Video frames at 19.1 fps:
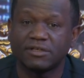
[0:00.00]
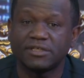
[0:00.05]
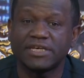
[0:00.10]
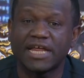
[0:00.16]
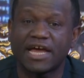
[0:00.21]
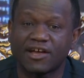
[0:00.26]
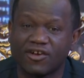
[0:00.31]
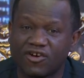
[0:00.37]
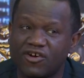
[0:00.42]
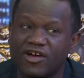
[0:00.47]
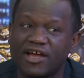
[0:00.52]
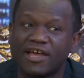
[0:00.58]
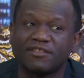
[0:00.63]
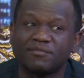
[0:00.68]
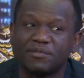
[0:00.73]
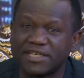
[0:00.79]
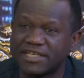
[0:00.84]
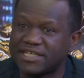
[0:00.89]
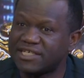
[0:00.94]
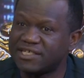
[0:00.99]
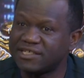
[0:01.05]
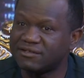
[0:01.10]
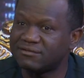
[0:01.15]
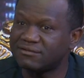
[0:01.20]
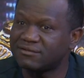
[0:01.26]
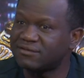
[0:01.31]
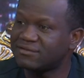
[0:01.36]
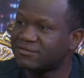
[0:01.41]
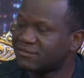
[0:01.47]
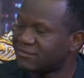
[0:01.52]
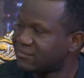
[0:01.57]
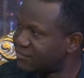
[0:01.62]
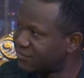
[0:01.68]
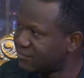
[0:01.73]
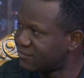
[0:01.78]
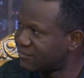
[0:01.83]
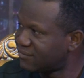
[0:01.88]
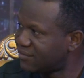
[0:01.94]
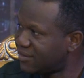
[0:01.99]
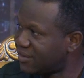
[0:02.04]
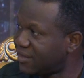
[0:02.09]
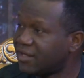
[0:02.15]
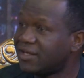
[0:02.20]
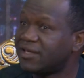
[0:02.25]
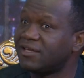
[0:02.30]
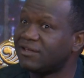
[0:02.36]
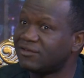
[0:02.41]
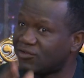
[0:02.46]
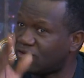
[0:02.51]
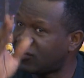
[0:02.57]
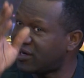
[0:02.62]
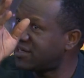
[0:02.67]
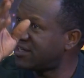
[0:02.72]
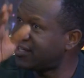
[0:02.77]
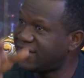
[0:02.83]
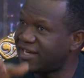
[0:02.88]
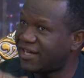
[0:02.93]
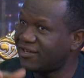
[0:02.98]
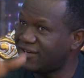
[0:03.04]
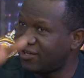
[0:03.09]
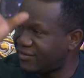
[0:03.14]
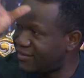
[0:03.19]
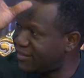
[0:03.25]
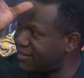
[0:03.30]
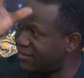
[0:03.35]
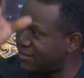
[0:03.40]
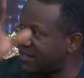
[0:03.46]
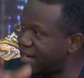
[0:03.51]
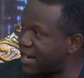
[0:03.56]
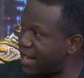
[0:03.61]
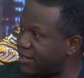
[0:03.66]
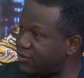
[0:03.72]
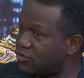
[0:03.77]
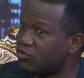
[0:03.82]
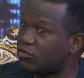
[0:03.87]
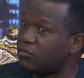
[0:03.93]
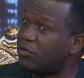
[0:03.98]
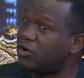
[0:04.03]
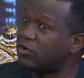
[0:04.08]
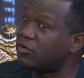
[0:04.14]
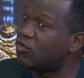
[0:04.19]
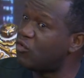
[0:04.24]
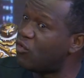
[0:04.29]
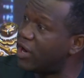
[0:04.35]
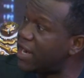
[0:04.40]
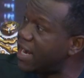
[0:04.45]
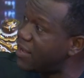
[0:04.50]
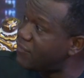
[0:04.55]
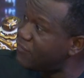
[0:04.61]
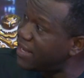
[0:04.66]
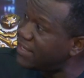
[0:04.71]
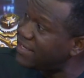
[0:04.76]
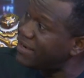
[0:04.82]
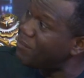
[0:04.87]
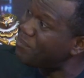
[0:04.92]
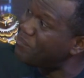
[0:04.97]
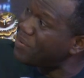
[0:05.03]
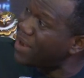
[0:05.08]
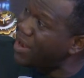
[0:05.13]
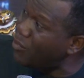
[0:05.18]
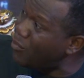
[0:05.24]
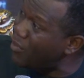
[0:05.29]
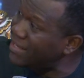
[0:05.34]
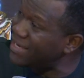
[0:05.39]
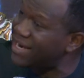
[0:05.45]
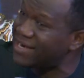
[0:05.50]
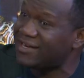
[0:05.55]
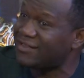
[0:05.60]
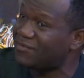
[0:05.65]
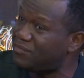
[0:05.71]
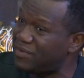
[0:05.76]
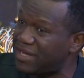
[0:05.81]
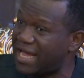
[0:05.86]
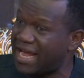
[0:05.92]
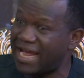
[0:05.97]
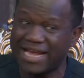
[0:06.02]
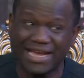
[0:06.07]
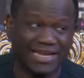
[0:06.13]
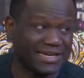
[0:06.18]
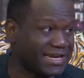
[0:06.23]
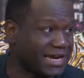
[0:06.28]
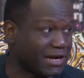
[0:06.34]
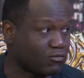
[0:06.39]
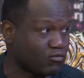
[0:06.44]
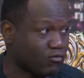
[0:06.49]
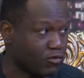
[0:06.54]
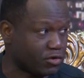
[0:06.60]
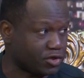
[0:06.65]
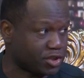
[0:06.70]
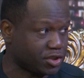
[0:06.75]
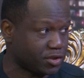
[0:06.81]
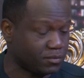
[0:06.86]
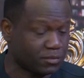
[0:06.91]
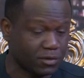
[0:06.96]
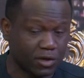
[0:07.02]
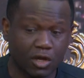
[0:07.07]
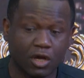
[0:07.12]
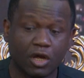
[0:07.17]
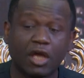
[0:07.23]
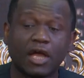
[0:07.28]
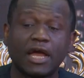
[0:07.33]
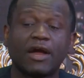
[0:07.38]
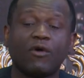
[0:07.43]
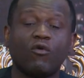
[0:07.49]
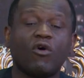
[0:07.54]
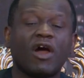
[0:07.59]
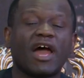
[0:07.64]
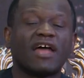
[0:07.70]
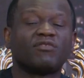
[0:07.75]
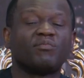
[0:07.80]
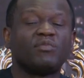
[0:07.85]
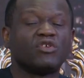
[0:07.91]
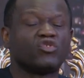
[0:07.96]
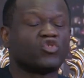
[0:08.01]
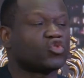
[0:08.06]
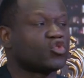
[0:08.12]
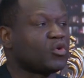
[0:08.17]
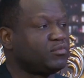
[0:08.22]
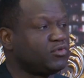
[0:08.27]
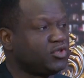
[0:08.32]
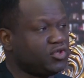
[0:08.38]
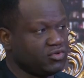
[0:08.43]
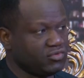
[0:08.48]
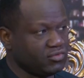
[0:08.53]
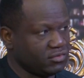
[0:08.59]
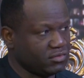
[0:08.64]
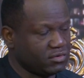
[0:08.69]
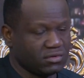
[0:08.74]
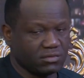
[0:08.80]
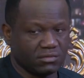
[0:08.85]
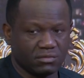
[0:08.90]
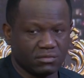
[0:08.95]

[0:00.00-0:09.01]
Dagon has been killed. He's already dead. He's an idol. But whatever the power that is behind that worship has been subdued.